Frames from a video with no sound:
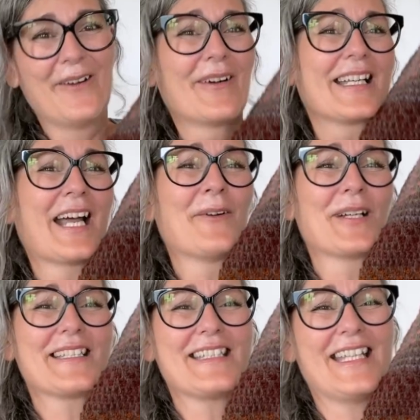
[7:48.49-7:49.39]
When I
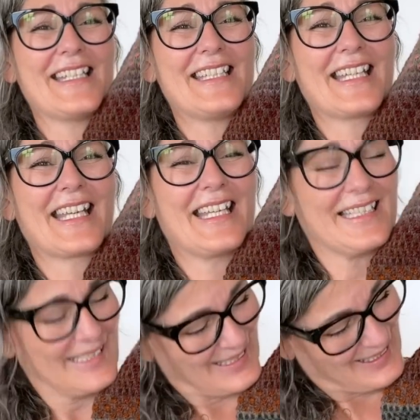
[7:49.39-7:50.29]
was knitting
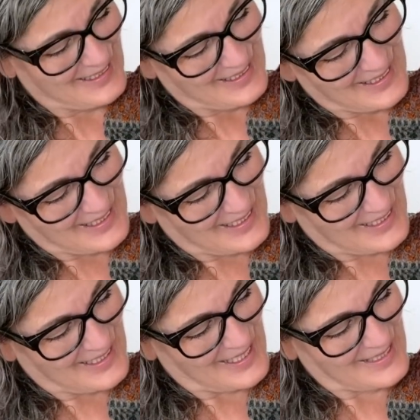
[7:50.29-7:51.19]
it,
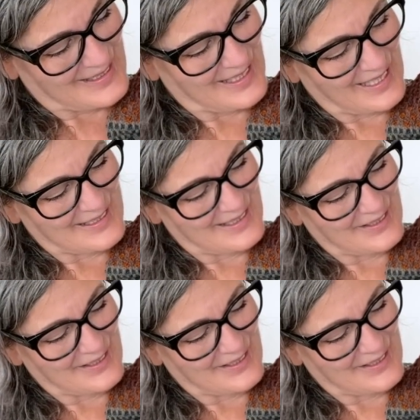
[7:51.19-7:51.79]
and